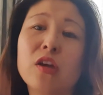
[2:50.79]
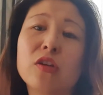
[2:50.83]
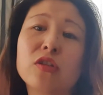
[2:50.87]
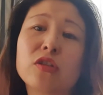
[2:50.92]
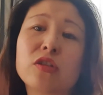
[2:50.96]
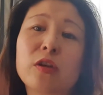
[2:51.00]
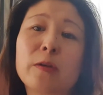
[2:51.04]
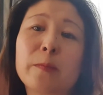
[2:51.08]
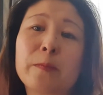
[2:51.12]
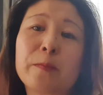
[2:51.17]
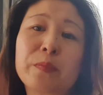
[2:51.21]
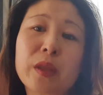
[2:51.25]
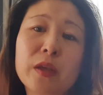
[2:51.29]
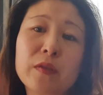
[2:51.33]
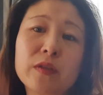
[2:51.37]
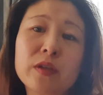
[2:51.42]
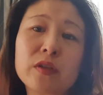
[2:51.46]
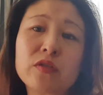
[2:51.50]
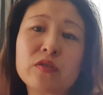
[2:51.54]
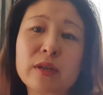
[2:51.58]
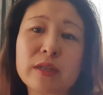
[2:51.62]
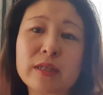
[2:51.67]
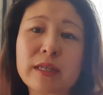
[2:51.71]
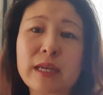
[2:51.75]
So if
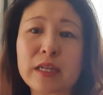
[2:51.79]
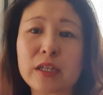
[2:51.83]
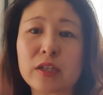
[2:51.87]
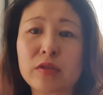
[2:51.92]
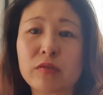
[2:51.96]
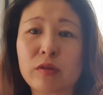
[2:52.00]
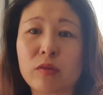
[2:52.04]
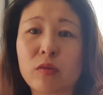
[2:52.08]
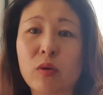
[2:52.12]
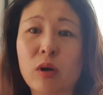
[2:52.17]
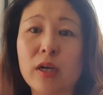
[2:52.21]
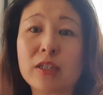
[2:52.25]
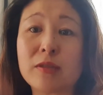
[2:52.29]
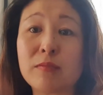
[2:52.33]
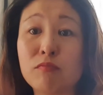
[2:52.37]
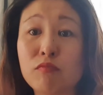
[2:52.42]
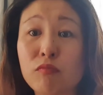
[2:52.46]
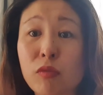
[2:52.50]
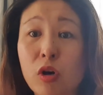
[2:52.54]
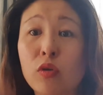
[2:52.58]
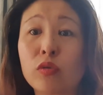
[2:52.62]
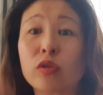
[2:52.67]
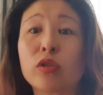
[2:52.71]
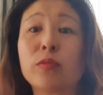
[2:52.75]
the transaction requires
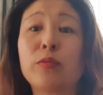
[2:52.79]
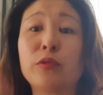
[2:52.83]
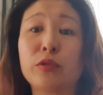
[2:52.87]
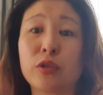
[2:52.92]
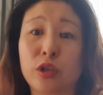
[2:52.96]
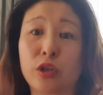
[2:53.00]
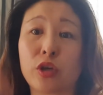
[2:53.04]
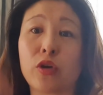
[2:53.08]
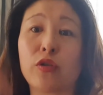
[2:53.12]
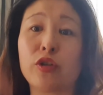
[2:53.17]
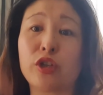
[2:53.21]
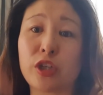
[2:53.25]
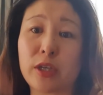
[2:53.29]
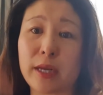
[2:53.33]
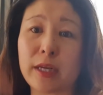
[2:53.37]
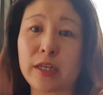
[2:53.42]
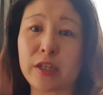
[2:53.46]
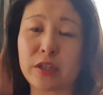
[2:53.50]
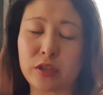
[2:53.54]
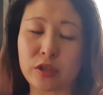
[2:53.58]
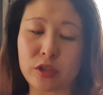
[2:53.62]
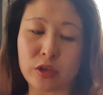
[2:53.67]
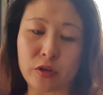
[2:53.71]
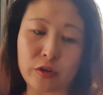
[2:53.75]
multiple
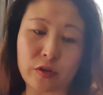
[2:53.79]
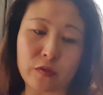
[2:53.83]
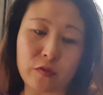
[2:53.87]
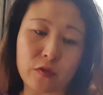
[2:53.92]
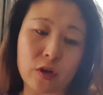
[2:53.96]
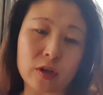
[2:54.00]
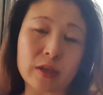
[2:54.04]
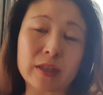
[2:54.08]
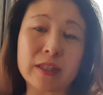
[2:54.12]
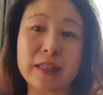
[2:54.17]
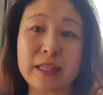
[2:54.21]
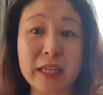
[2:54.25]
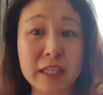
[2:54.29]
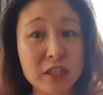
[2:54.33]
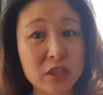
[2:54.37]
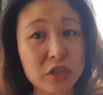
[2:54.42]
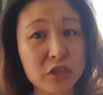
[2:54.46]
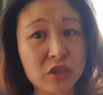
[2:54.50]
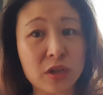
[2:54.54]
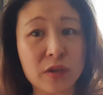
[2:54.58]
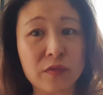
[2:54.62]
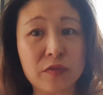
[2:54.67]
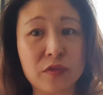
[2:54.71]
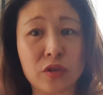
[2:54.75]
negotiations, so you've got a
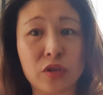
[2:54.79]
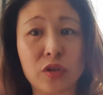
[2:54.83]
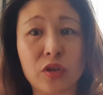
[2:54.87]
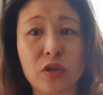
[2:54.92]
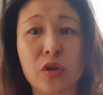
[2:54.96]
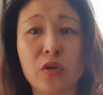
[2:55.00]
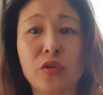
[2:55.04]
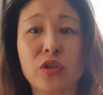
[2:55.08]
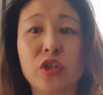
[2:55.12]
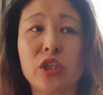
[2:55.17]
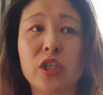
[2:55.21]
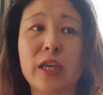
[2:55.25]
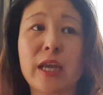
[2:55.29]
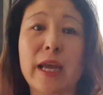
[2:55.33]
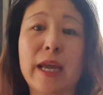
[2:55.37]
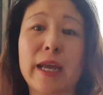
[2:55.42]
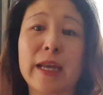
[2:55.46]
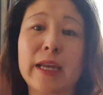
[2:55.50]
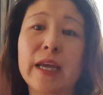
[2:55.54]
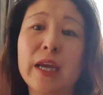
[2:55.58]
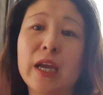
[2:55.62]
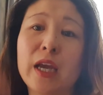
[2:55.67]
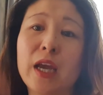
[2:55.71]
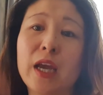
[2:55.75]
lease you have to negotiate,